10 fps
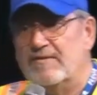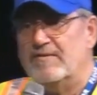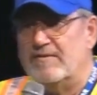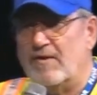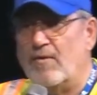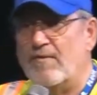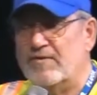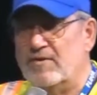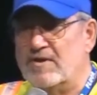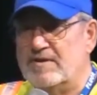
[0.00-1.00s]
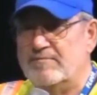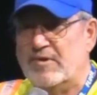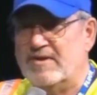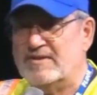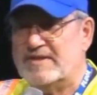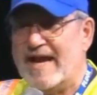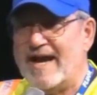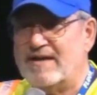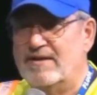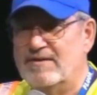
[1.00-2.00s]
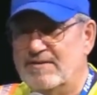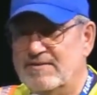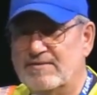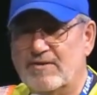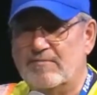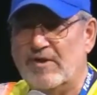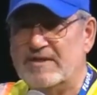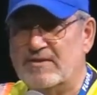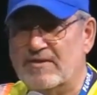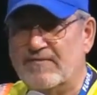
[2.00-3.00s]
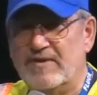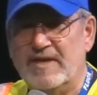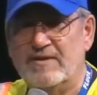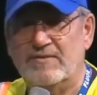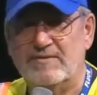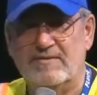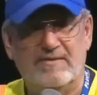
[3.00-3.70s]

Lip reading: Overlook in Perseus, good place to look for eagles.